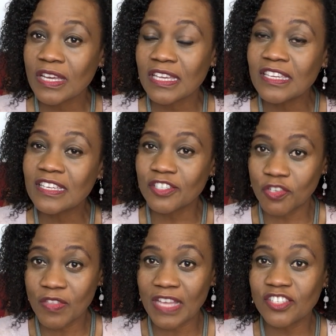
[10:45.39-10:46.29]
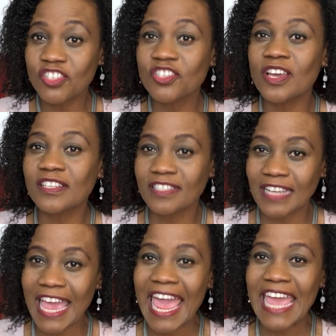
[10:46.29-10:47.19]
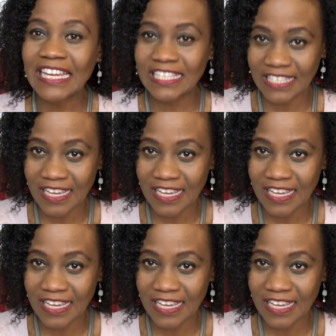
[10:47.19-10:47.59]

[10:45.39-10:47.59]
you can do that just to enter